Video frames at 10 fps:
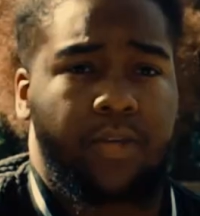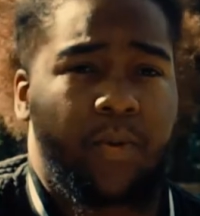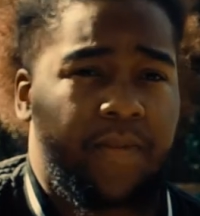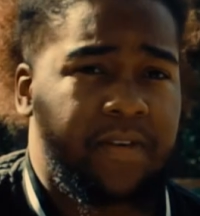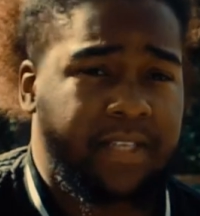
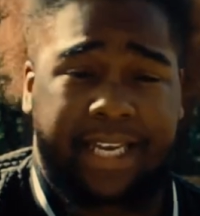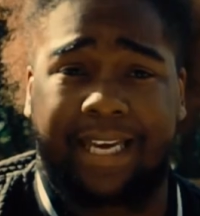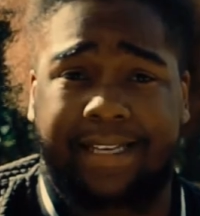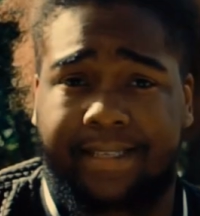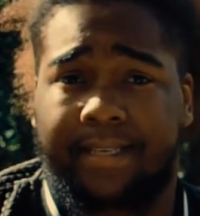You either
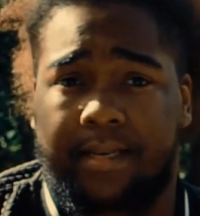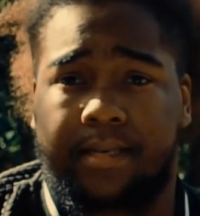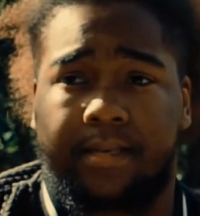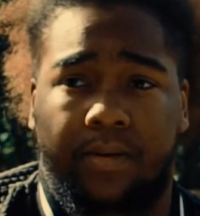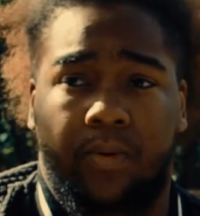stay in
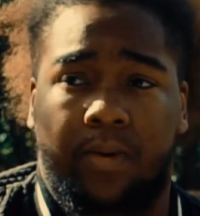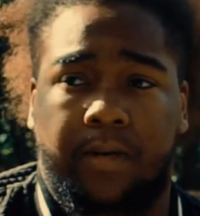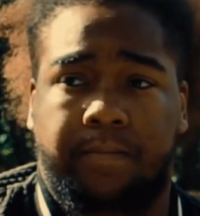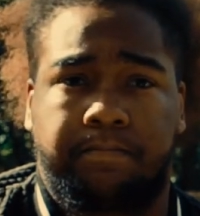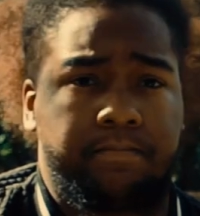sync
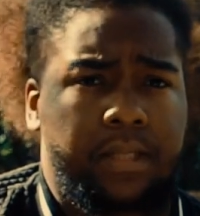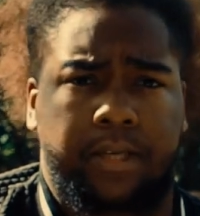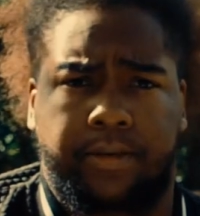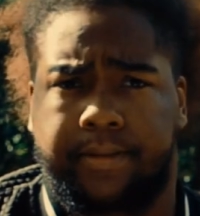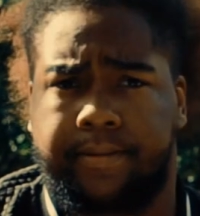or
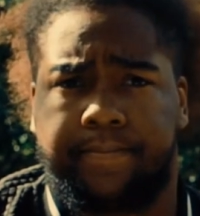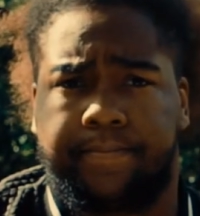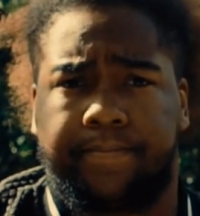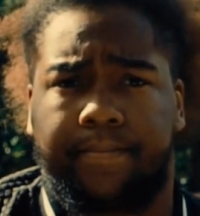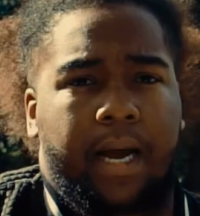learn.
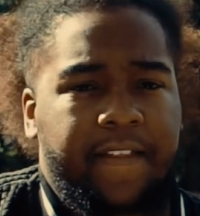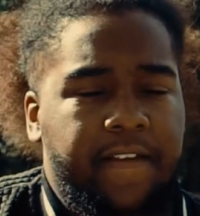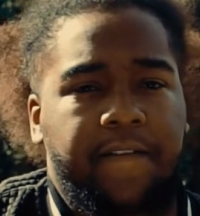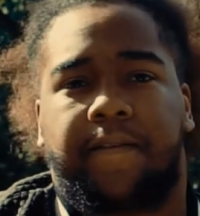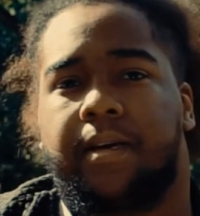I
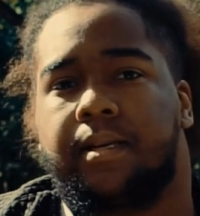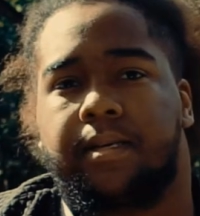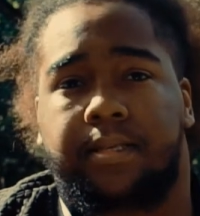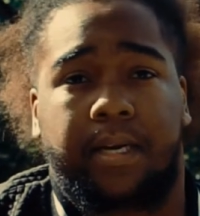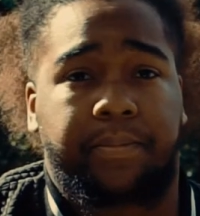think failing
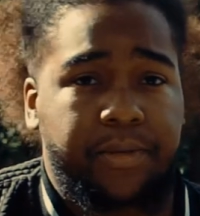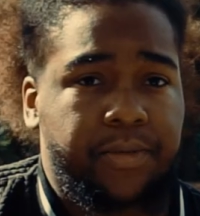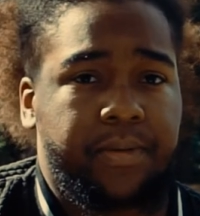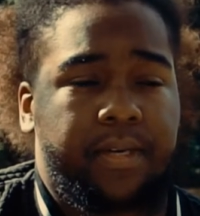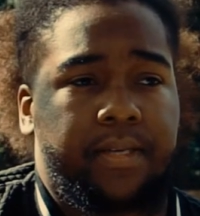is an
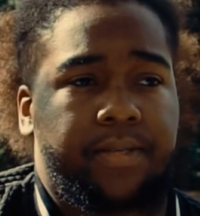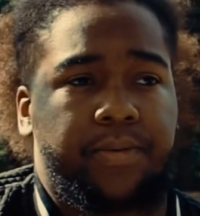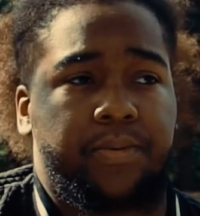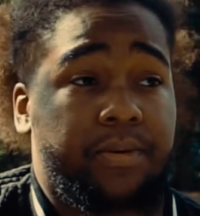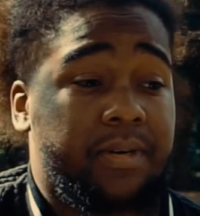opportunity
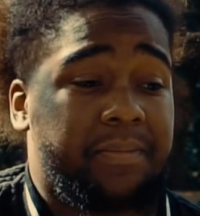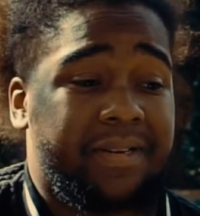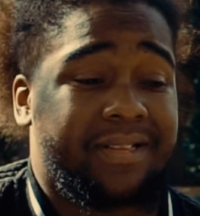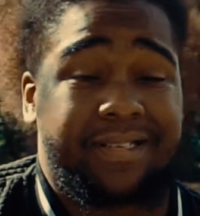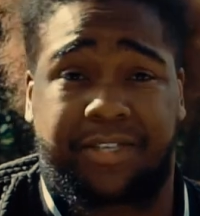to learn
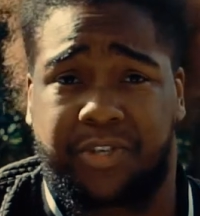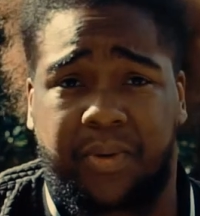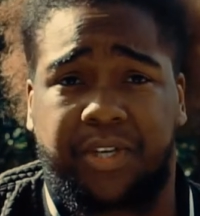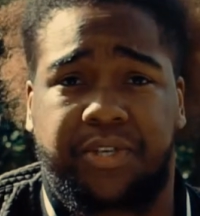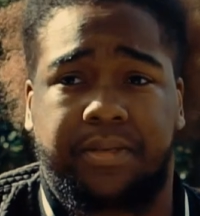about the
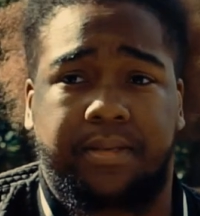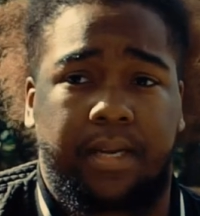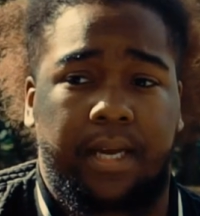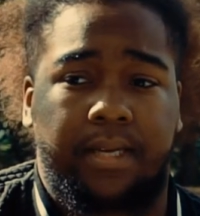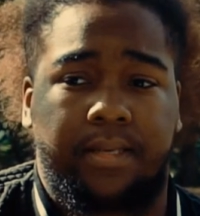situation
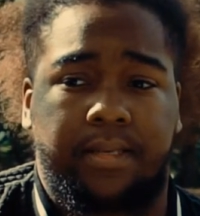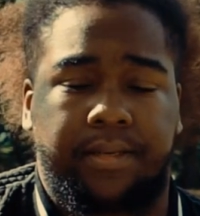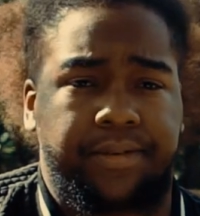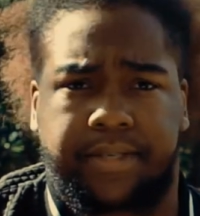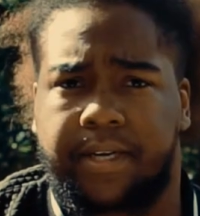and
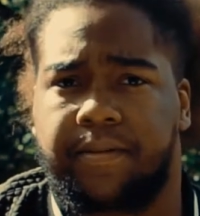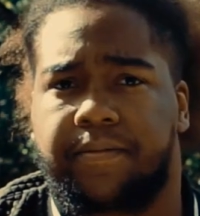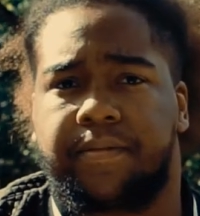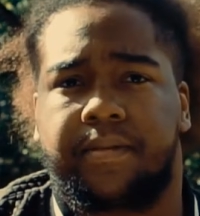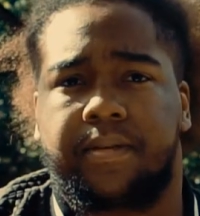yourself.
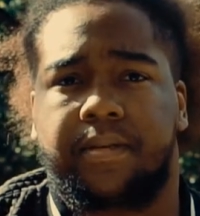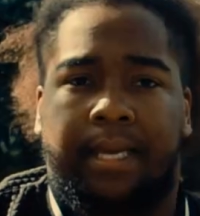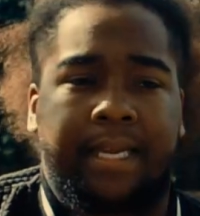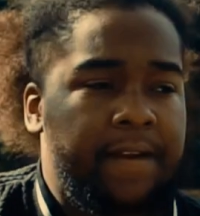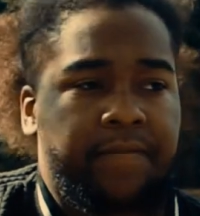
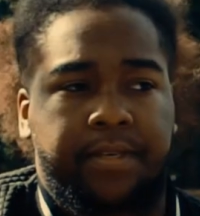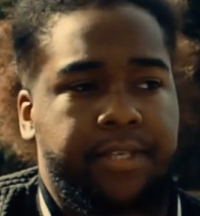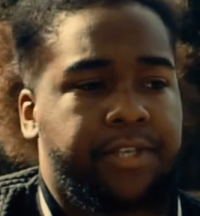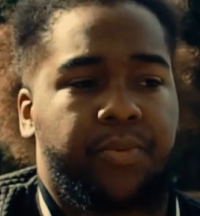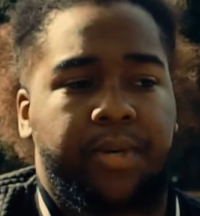In every
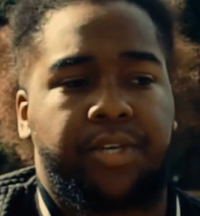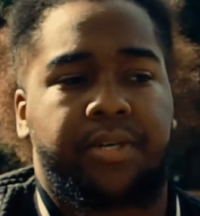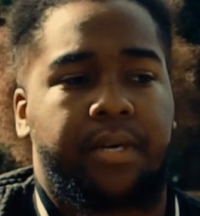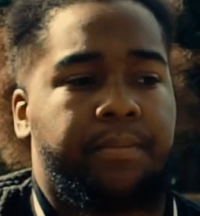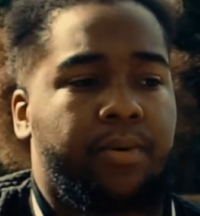
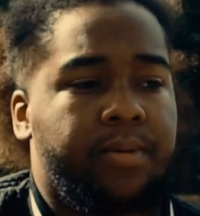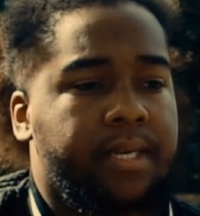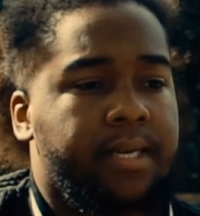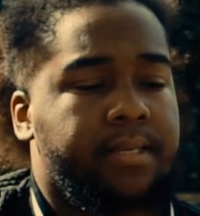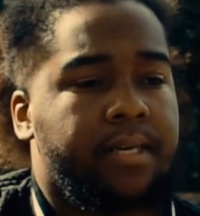situation, I'm
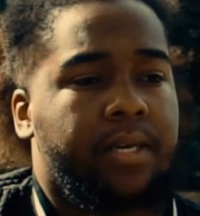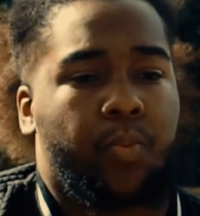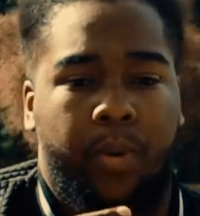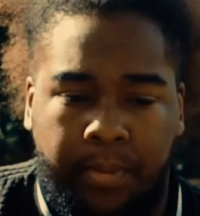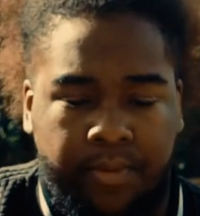always
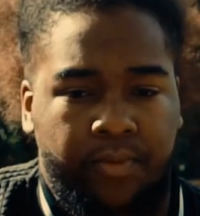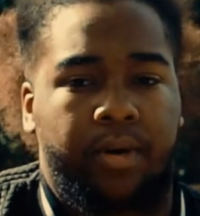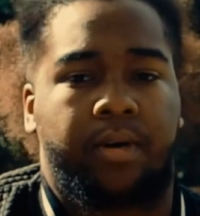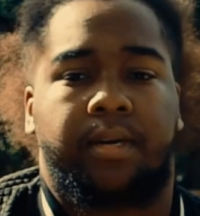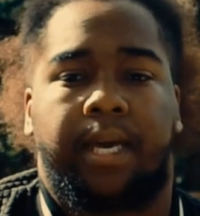asking what went
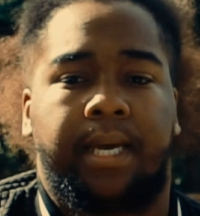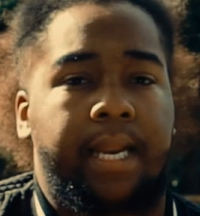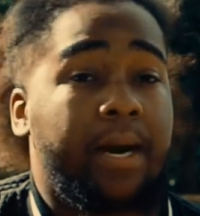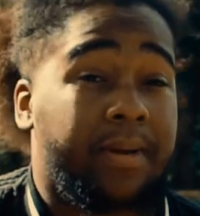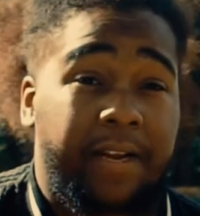wrong and
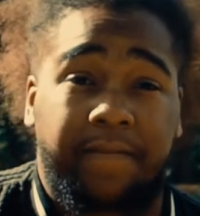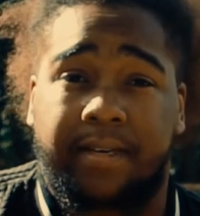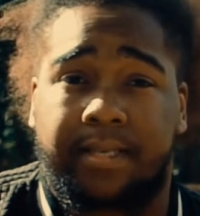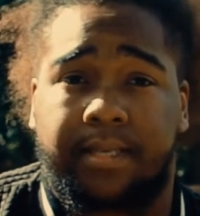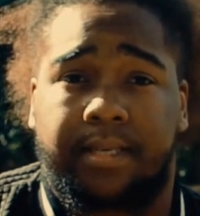how can I
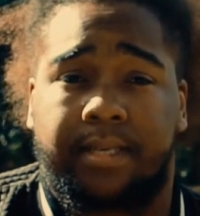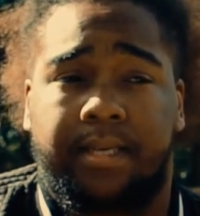fix it?